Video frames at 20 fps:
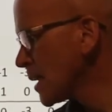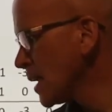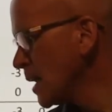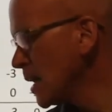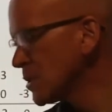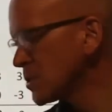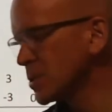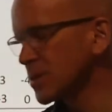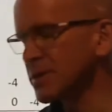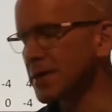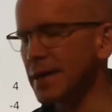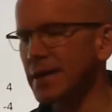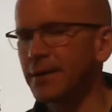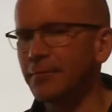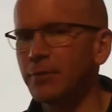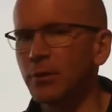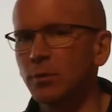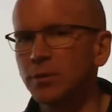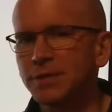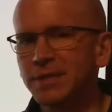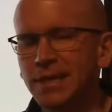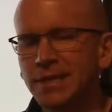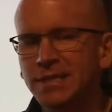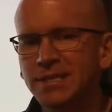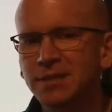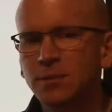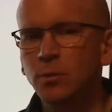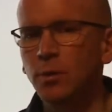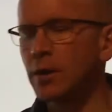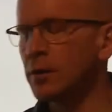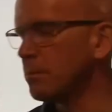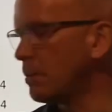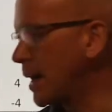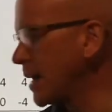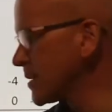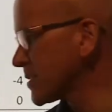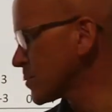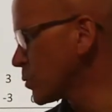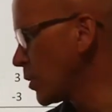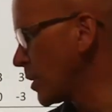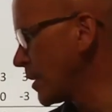Just like if it was x squared minus 1,